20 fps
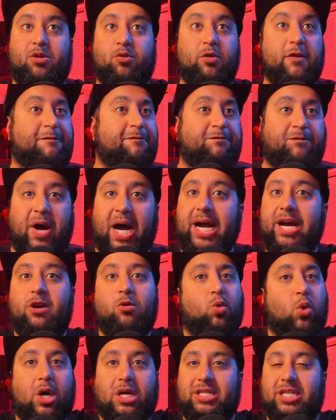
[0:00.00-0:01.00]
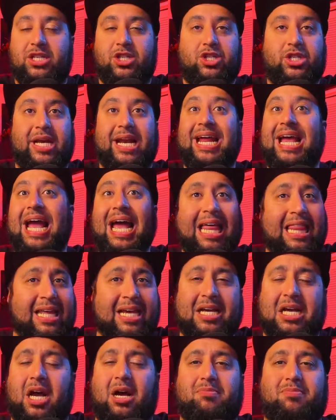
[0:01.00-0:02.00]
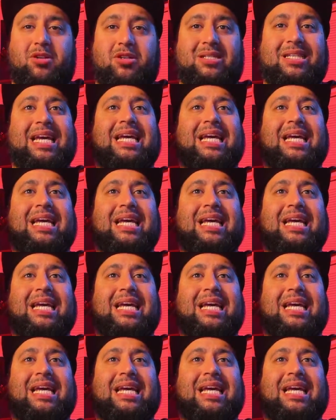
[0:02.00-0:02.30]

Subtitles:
with fireworks and shit and helicopters.